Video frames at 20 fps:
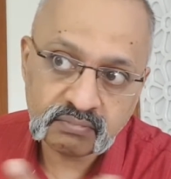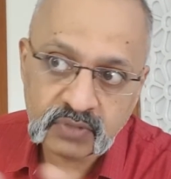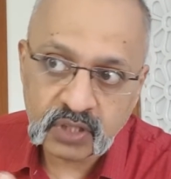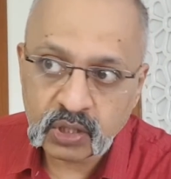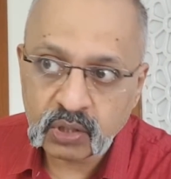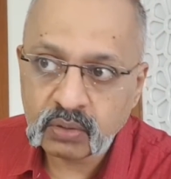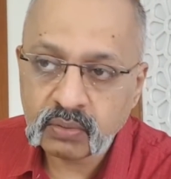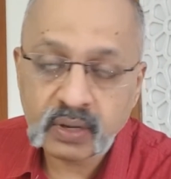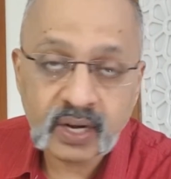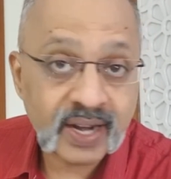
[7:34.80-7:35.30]

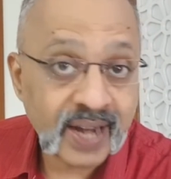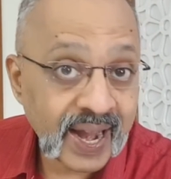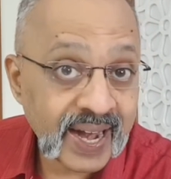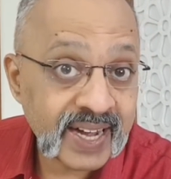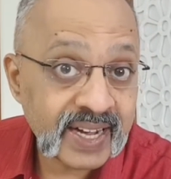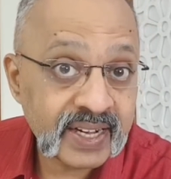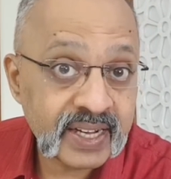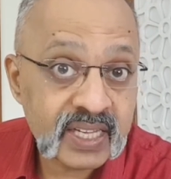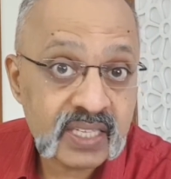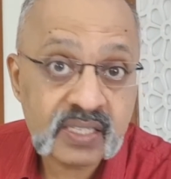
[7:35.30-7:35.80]
you know,
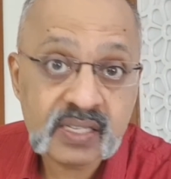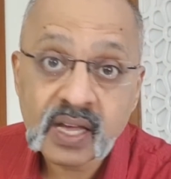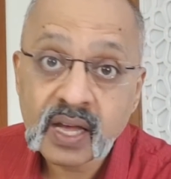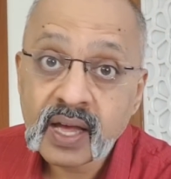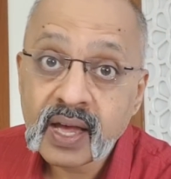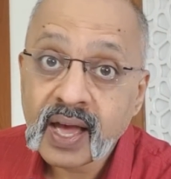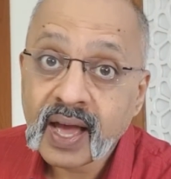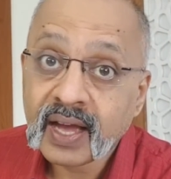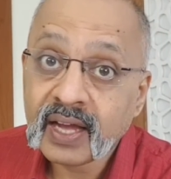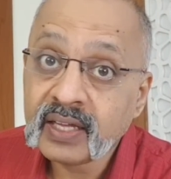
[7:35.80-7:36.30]
90s
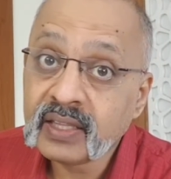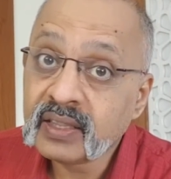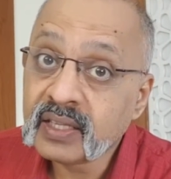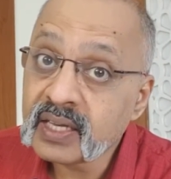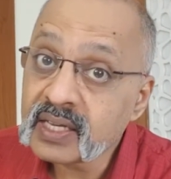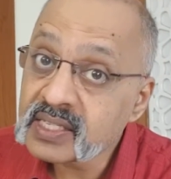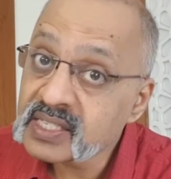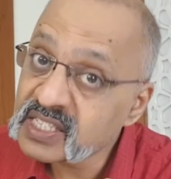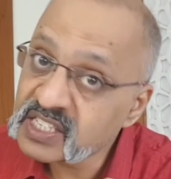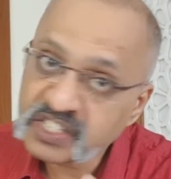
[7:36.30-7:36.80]
in
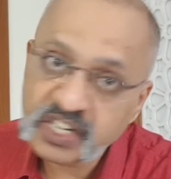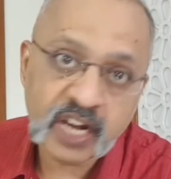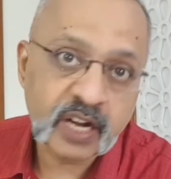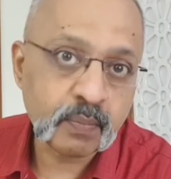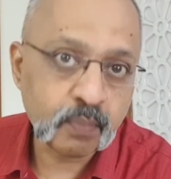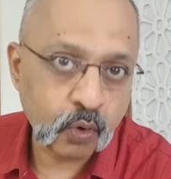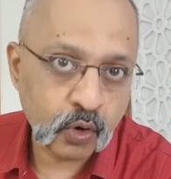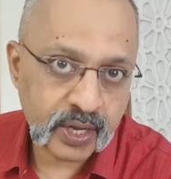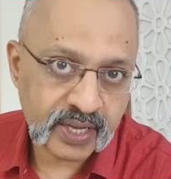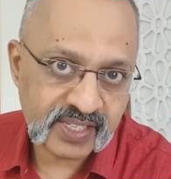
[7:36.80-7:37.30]
the
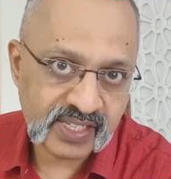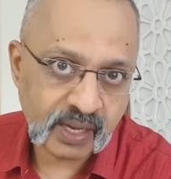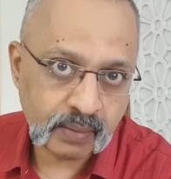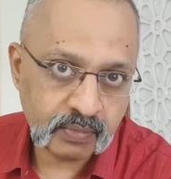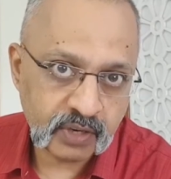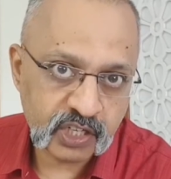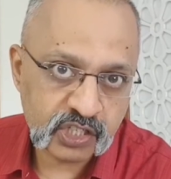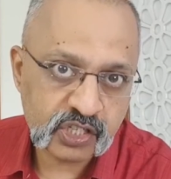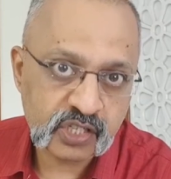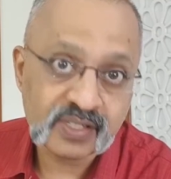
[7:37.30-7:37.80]
state board
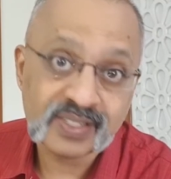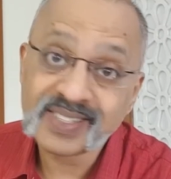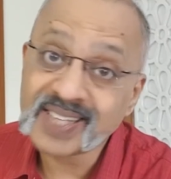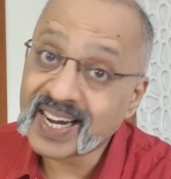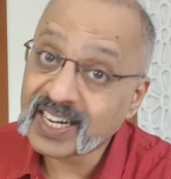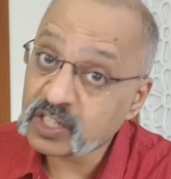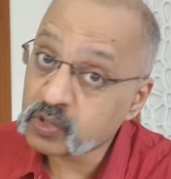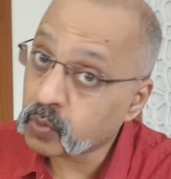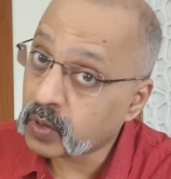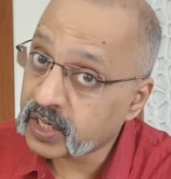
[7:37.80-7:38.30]
examinations.
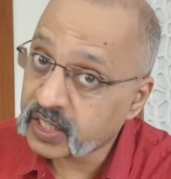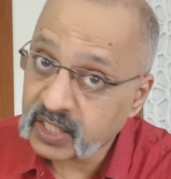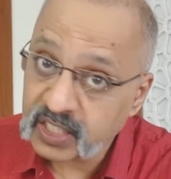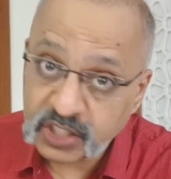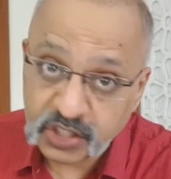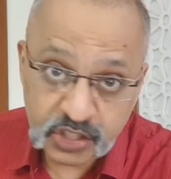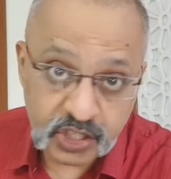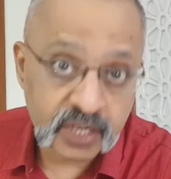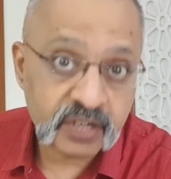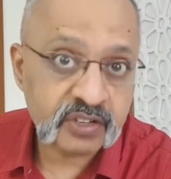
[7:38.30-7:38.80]
That's what the
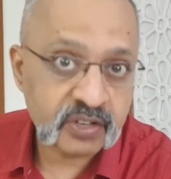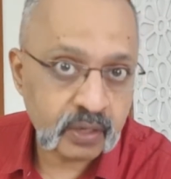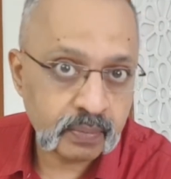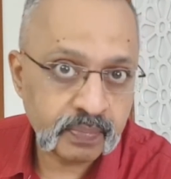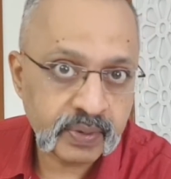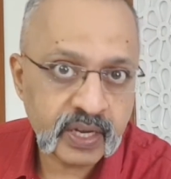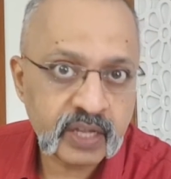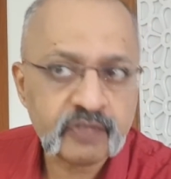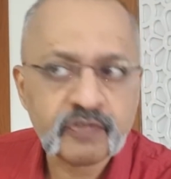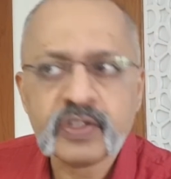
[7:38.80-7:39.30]
general
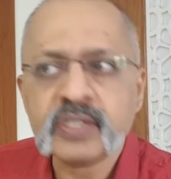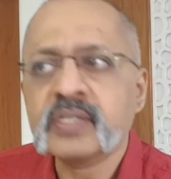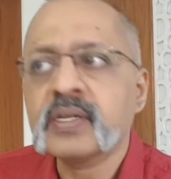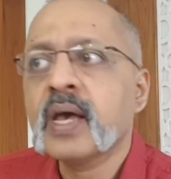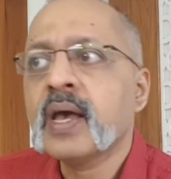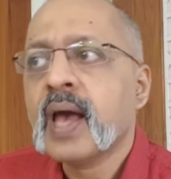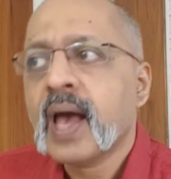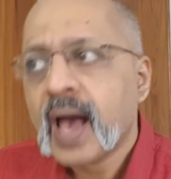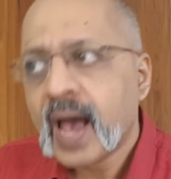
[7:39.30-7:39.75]
belief is.